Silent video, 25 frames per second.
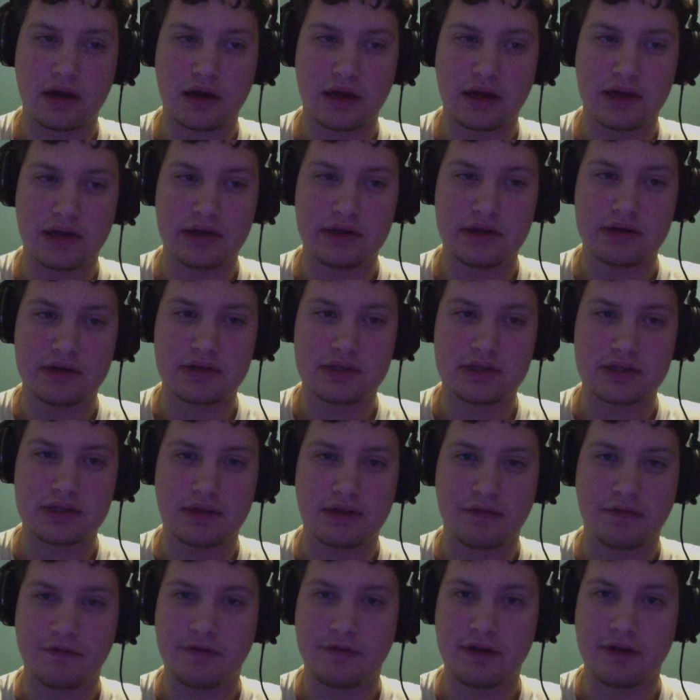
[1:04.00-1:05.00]
I used the
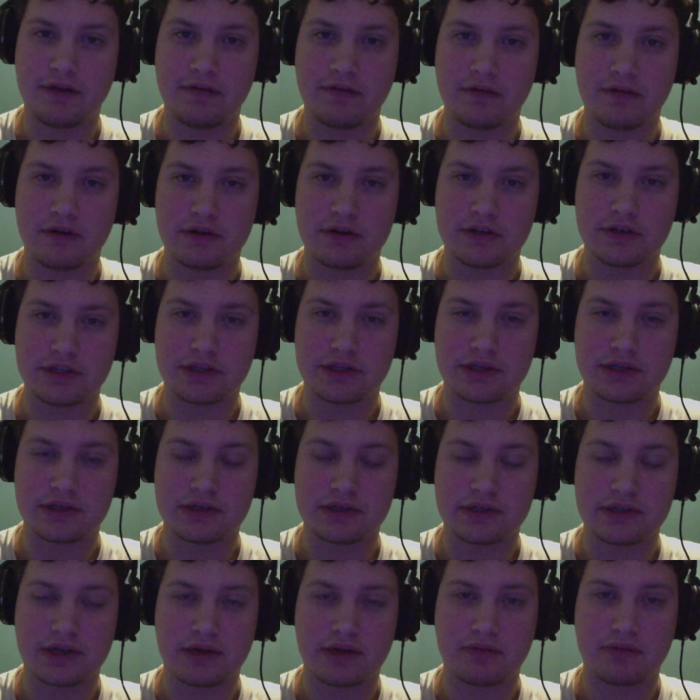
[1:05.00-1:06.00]
free
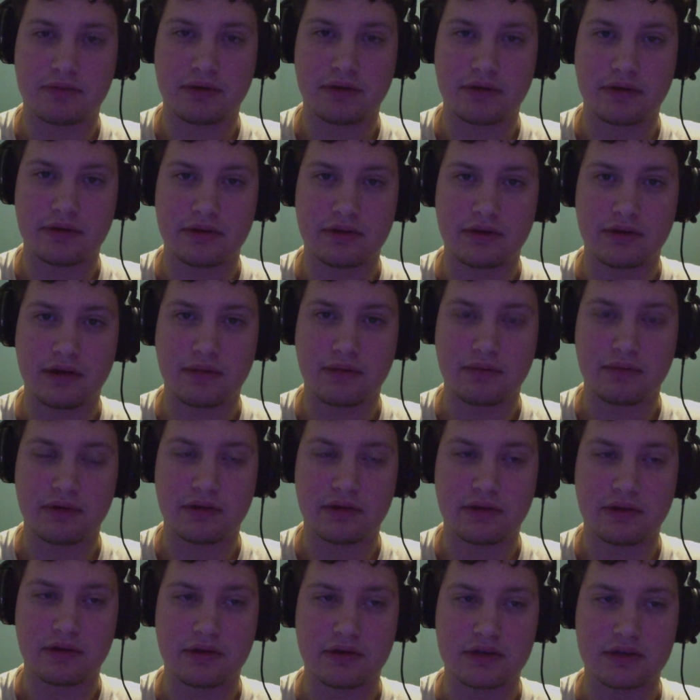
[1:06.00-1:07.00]
versions on both
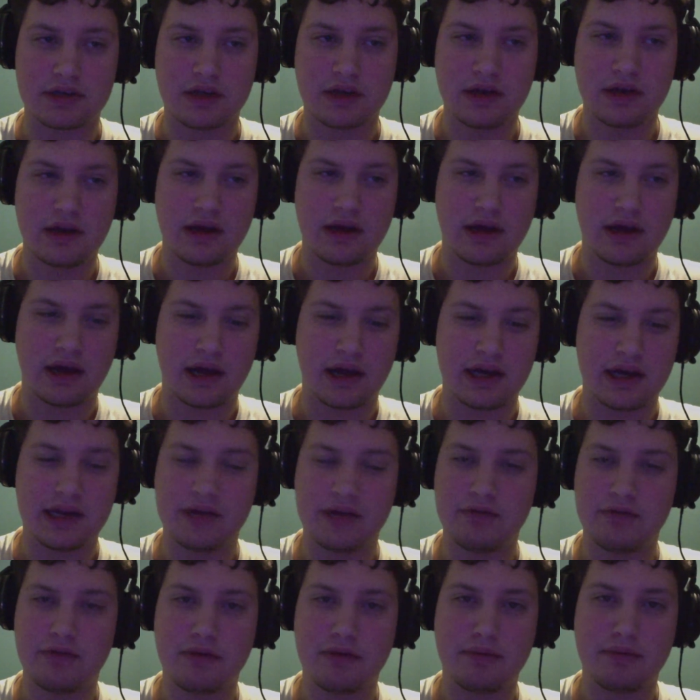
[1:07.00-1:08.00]
of those. I
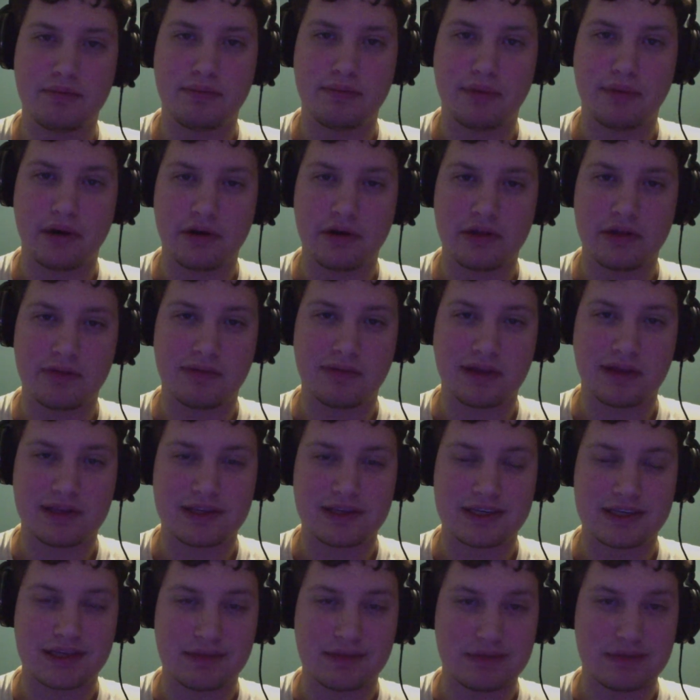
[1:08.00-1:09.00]
didn't run both of them at the
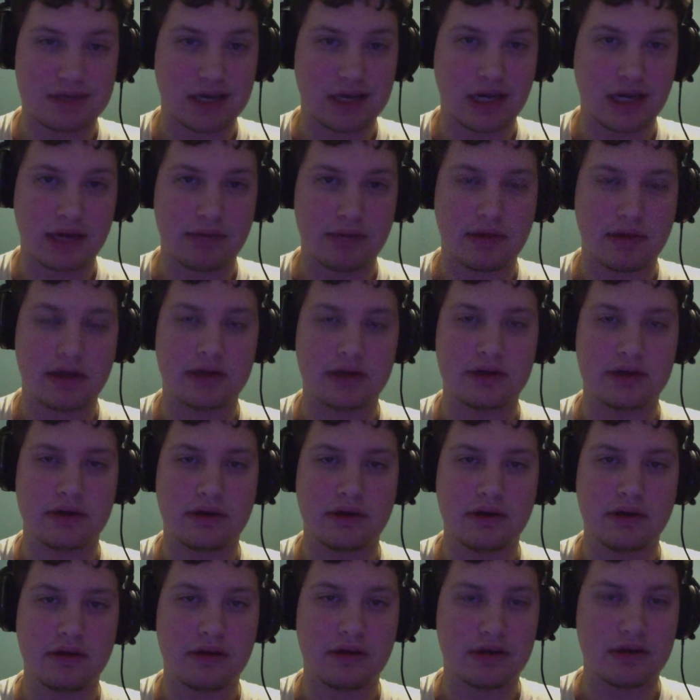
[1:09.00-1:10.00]
same time,
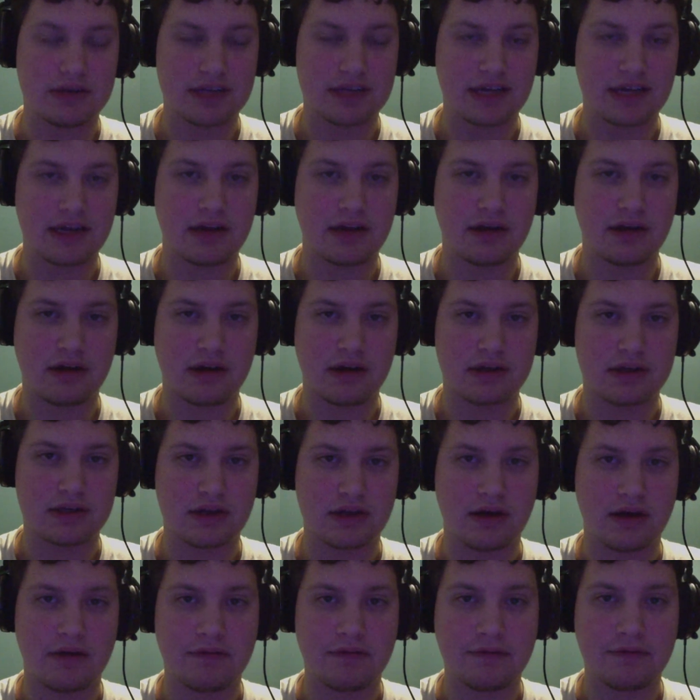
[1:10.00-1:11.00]
because that can cause
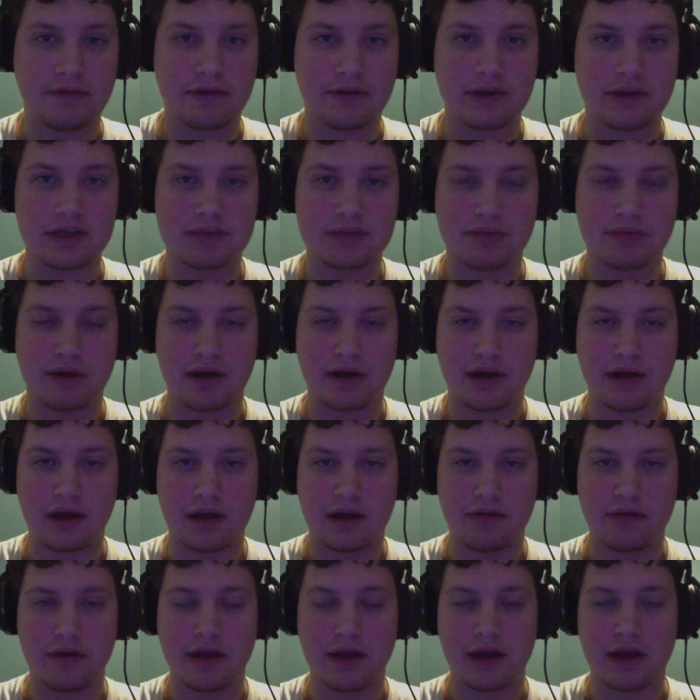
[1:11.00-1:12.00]
conflicts. But I
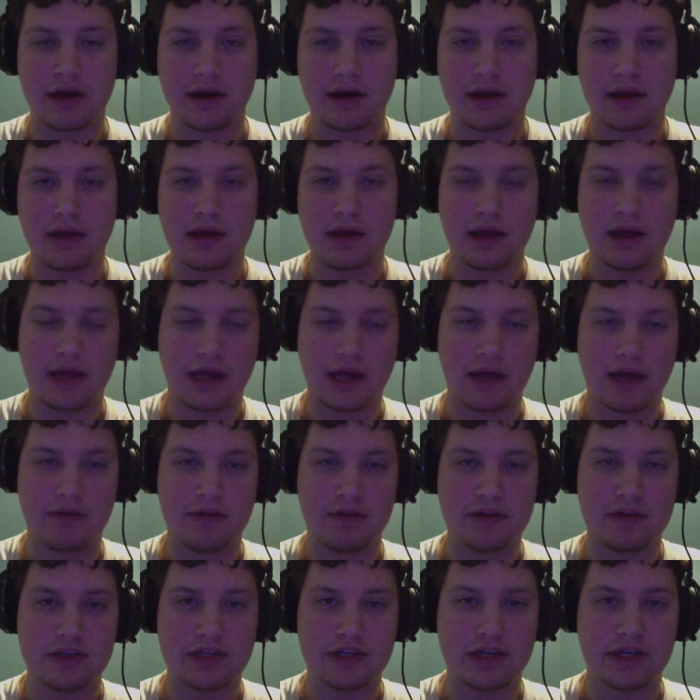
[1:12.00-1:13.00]
ran
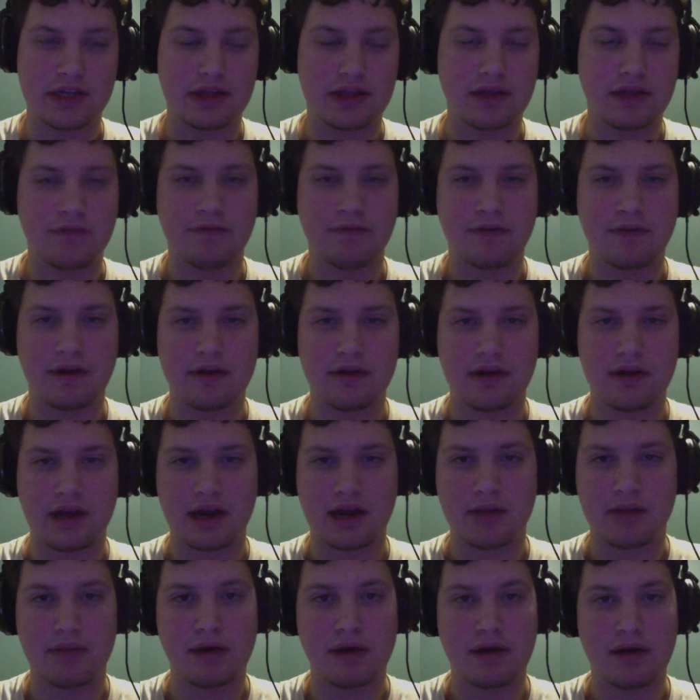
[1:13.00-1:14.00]
AVG and then found out
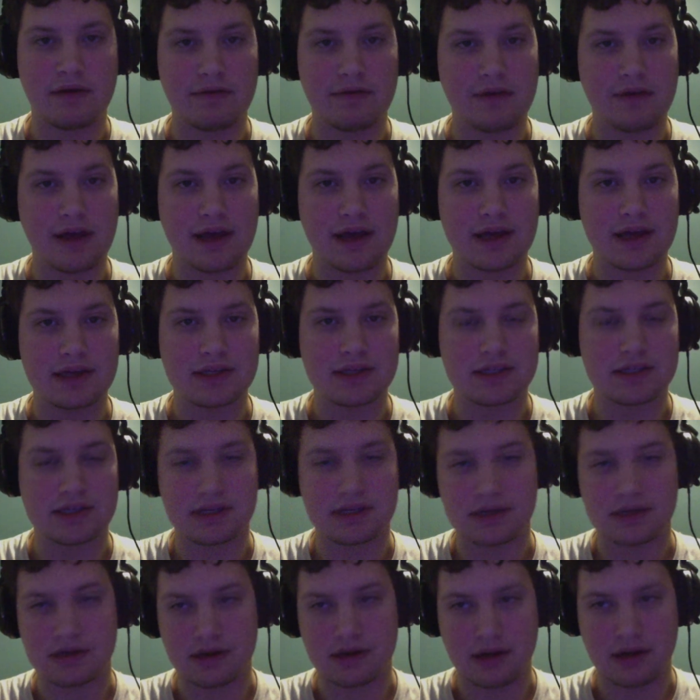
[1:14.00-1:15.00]
about Avast,
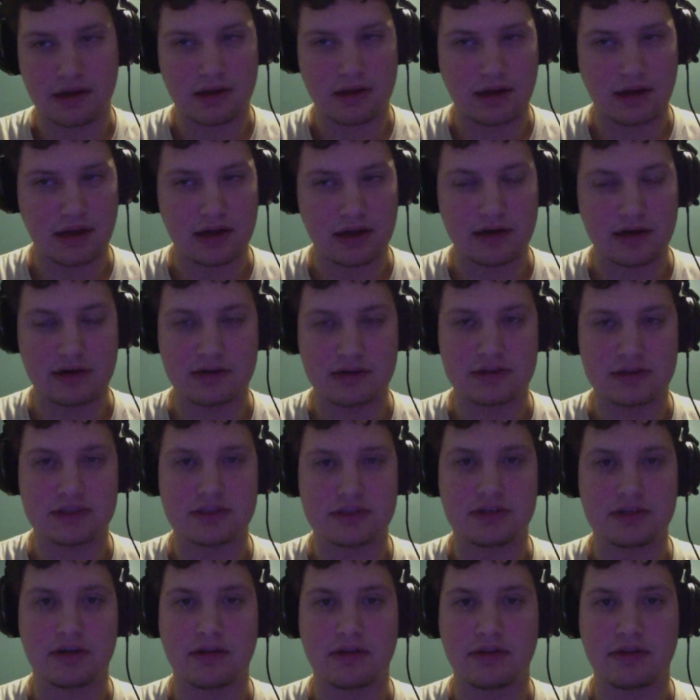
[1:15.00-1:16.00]
and I
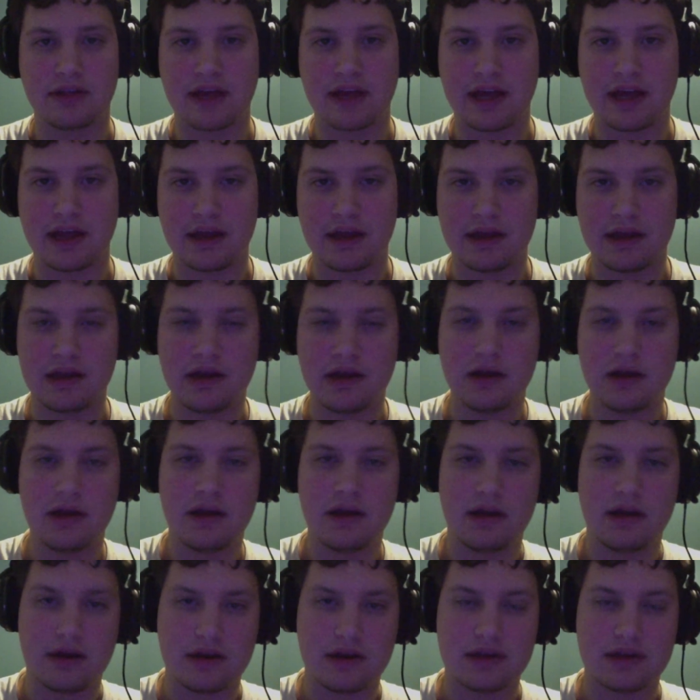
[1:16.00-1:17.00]
uninstalled that
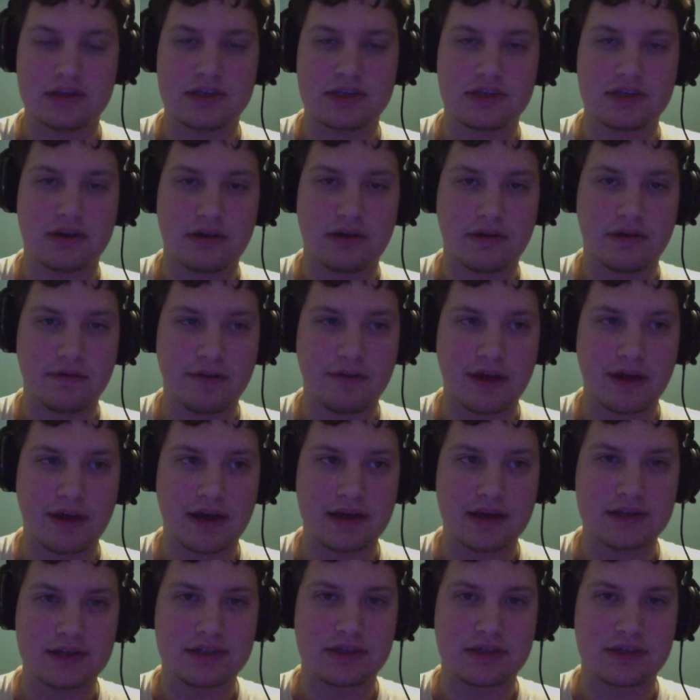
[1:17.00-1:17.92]
and installed Avast.